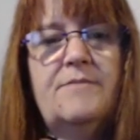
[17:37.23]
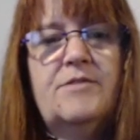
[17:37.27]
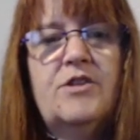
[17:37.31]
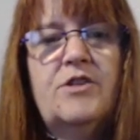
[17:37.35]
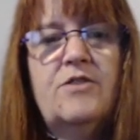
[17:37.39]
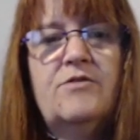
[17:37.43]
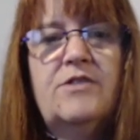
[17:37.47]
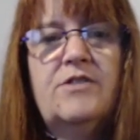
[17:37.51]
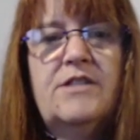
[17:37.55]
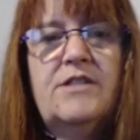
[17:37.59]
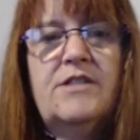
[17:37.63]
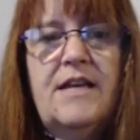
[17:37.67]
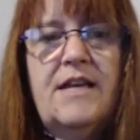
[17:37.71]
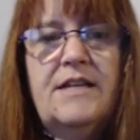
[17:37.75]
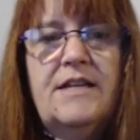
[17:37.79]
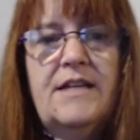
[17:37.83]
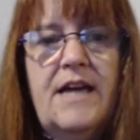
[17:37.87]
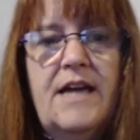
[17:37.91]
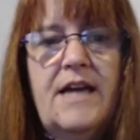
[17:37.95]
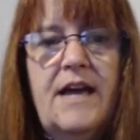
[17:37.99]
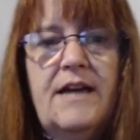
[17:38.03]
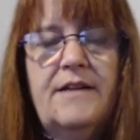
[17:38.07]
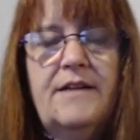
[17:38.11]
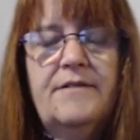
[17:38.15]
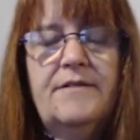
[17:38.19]
So
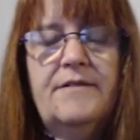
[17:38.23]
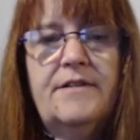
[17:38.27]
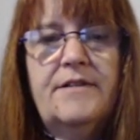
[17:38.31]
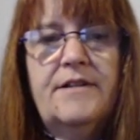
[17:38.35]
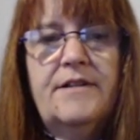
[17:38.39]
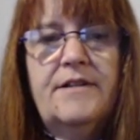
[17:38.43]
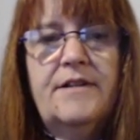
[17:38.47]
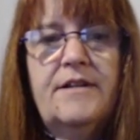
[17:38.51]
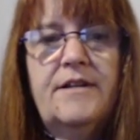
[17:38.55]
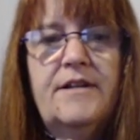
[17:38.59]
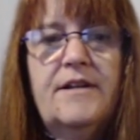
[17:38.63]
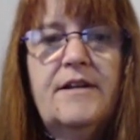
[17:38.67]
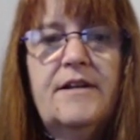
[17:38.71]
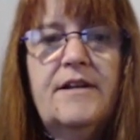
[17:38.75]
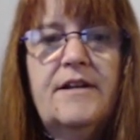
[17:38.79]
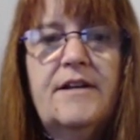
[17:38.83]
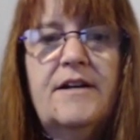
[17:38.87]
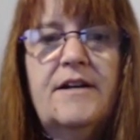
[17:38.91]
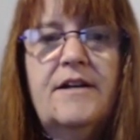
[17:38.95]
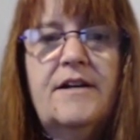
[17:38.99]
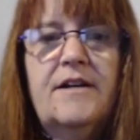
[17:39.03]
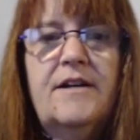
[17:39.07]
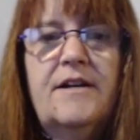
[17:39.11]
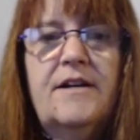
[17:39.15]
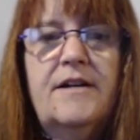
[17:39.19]
Sunday,
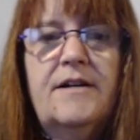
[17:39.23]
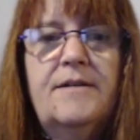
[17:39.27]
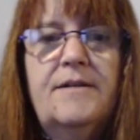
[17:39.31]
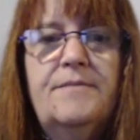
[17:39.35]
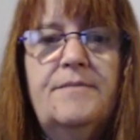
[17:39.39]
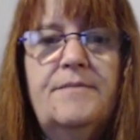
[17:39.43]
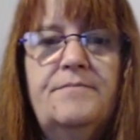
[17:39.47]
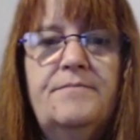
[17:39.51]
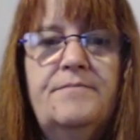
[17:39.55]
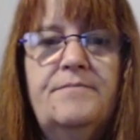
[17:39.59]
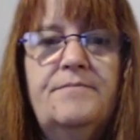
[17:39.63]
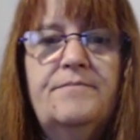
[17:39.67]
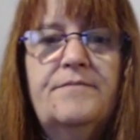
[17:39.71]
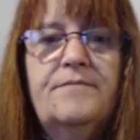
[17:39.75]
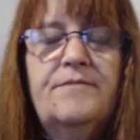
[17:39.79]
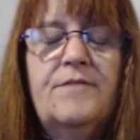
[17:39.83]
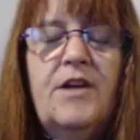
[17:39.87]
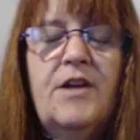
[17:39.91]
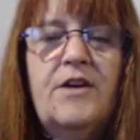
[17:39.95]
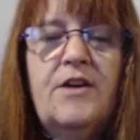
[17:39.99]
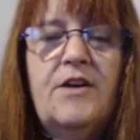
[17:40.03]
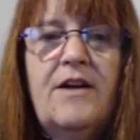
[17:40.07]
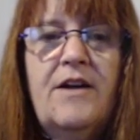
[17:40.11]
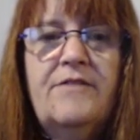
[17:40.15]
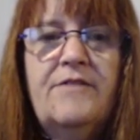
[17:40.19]
I
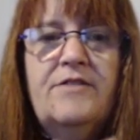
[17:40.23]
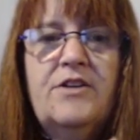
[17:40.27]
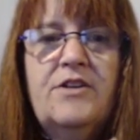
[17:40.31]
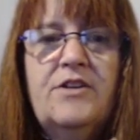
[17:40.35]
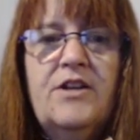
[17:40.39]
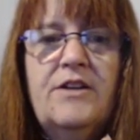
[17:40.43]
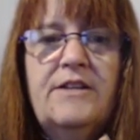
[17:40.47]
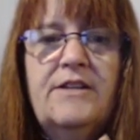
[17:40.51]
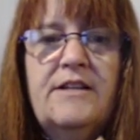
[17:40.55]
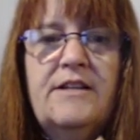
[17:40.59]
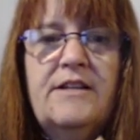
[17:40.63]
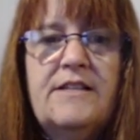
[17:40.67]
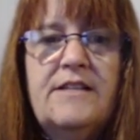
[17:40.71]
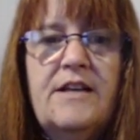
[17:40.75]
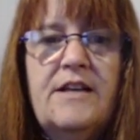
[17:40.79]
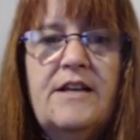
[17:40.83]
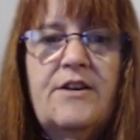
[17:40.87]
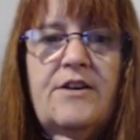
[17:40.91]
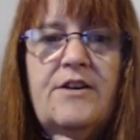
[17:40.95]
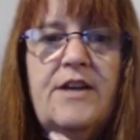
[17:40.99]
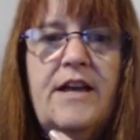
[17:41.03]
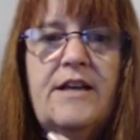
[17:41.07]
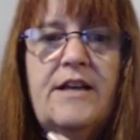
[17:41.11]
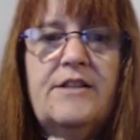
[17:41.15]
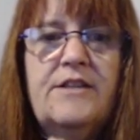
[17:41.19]
crafted all day
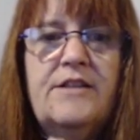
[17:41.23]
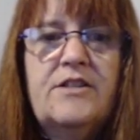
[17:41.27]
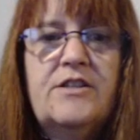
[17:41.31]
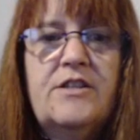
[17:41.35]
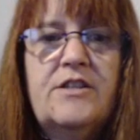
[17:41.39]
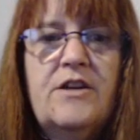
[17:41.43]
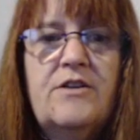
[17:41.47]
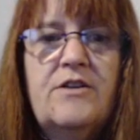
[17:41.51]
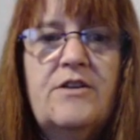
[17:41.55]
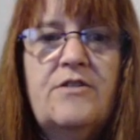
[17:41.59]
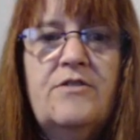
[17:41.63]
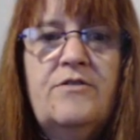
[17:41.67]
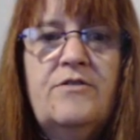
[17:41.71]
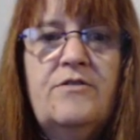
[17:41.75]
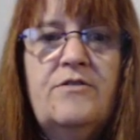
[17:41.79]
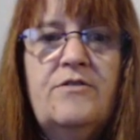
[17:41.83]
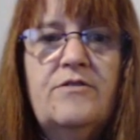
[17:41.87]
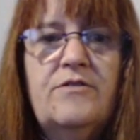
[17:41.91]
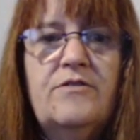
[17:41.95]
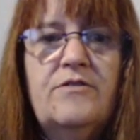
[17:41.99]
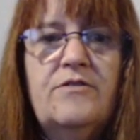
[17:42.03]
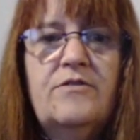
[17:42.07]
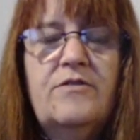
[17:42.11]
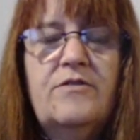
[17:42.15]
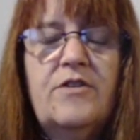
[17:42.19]
Saturday and sewed
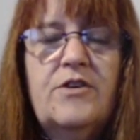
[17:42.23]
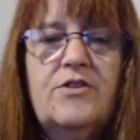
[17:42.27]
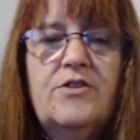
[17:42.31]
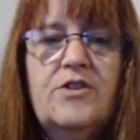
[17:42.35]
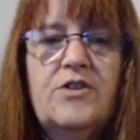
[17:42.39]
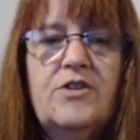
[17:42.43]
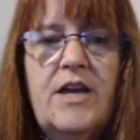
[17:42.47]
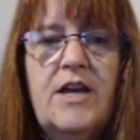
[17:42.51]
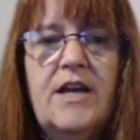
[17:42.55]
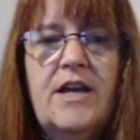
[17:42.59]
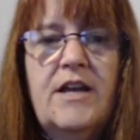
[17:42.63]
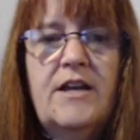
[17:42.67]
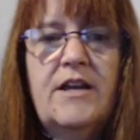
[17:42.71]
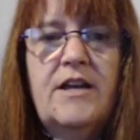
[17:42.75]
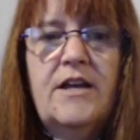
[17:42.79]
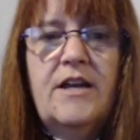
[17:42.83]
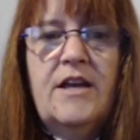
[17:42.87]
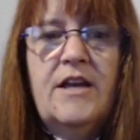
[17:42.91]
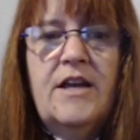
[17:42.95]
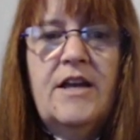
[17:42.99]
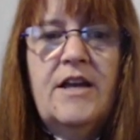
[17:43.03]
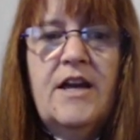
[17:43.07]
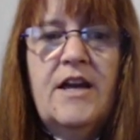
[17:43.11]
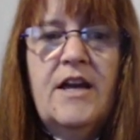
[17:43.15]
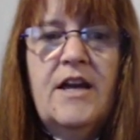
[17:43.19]
and crocheted.
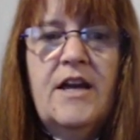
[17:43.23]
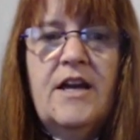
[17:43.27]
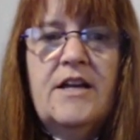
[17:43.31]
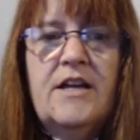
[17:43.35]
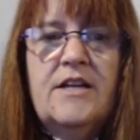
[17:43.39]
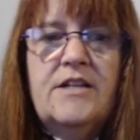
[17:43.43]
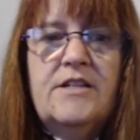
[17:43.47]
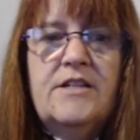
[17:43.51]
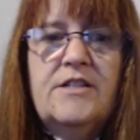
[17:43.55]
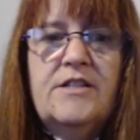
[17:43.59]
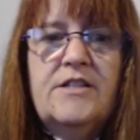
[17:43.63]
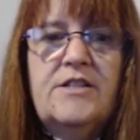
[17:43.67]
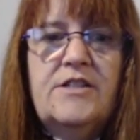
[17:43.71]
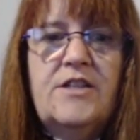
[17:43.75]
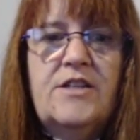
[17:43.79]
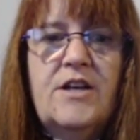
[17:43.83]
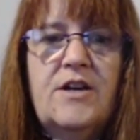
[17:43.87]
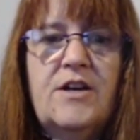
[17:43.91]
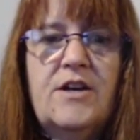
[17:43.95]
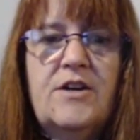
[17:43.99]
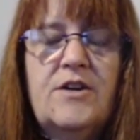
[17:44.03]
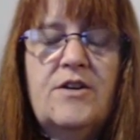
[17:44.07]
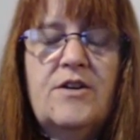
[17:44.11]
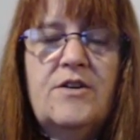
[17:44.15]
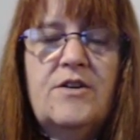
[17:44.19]

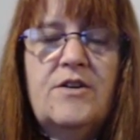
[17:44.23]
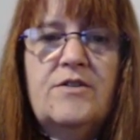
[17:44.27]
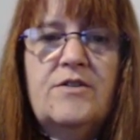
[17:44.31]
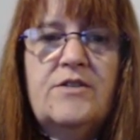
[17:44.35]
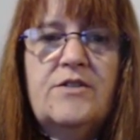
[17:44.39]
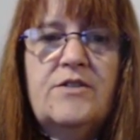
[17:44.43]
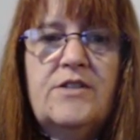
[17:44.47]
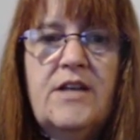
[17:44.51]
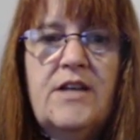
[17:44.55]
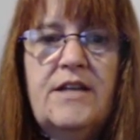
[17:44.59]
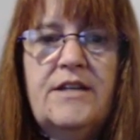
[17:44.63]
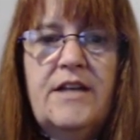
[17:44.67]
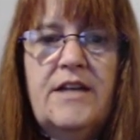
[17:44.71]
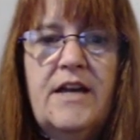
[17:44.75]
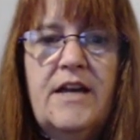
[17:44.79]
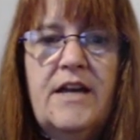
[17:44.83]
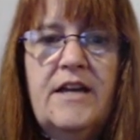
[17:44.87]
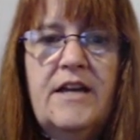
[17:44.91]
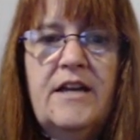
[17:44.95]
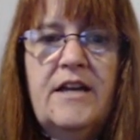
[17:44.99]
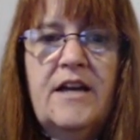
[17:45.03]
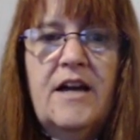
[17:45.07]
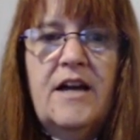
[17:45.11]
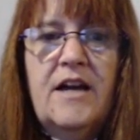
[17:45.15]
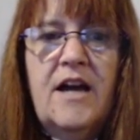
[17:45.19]
So
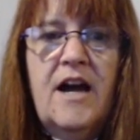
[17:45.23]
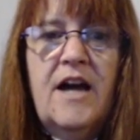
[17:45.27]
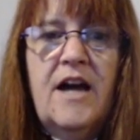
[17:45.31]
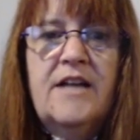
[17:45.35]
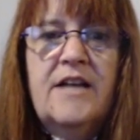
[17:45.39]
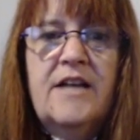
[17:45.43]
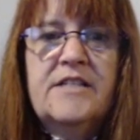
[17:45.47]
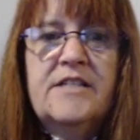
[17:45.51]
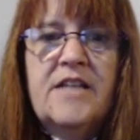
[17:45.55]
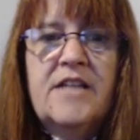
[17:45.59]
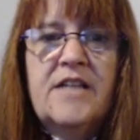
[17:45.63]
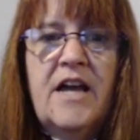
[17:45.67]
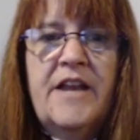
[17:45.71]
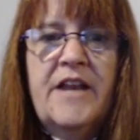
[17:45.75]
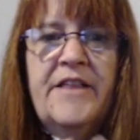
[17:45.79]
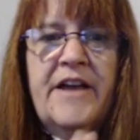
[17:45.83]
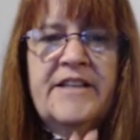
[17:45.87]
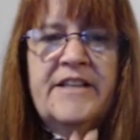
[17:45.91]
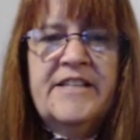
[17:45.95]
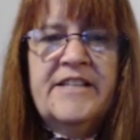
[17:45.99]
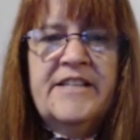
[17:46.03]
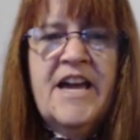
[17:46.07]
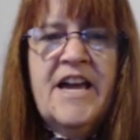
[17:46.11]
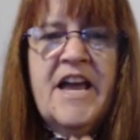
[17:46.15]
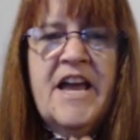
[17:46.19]
Sunday, I decided
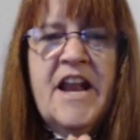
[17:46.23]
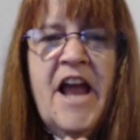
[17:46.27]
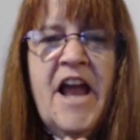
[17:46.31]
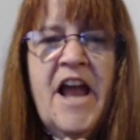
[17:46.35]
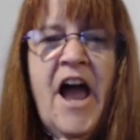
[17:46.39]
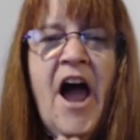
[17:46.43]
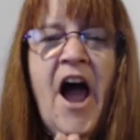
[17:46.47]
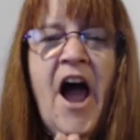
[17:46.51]
that's it.